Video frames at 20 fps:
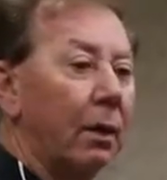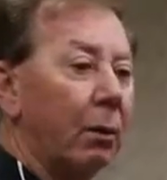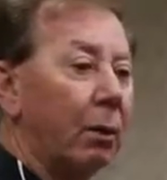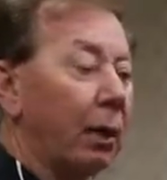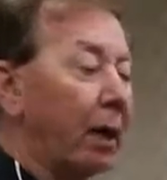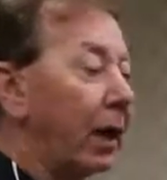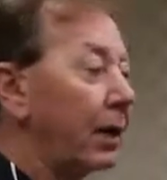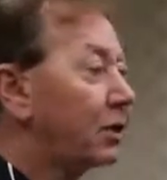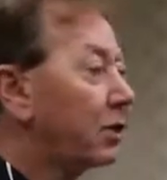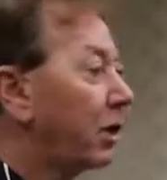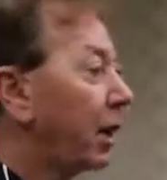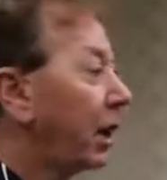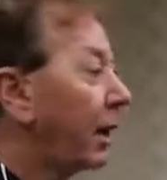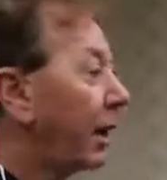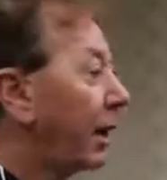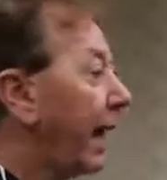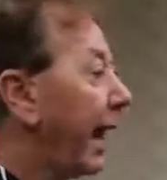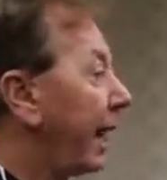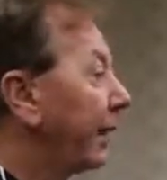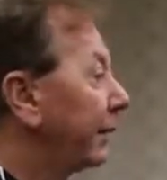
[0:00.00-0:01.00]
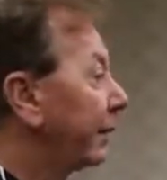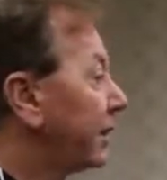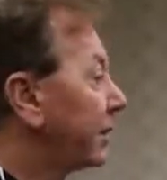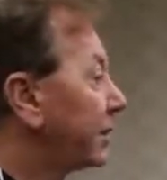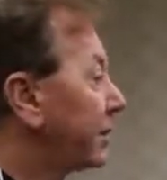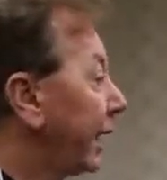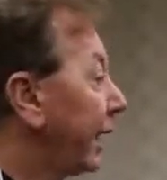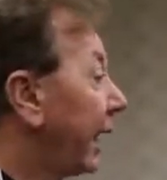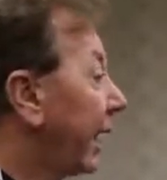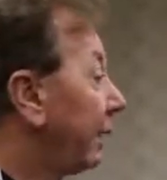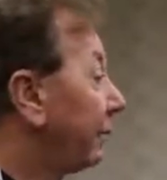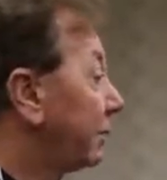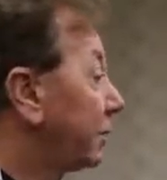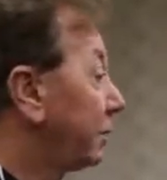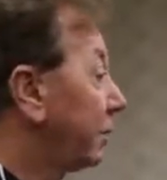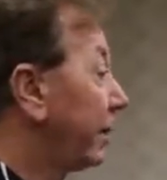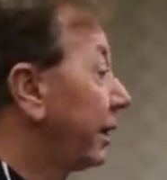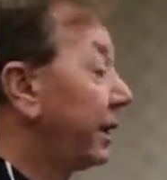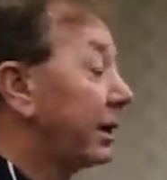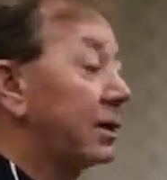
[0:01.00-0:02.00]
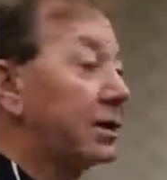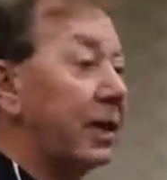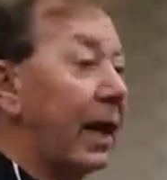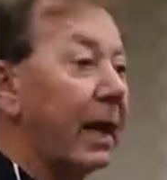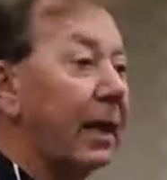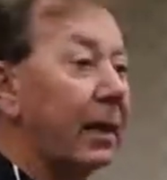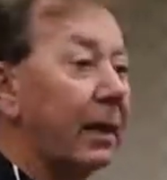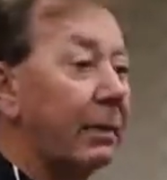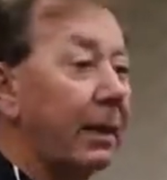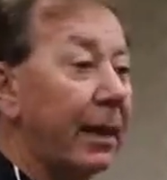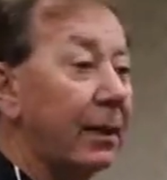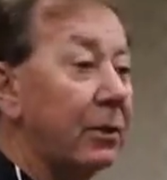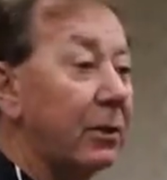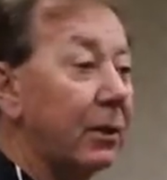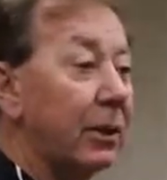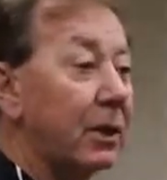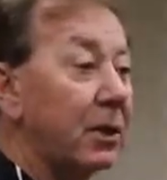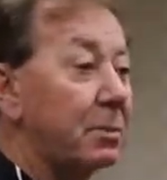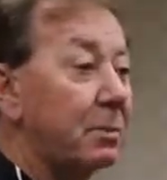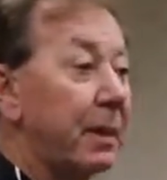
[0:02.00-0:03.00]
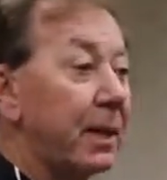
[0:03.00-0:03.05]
When I started out in this thing, I was pretty excited about doing this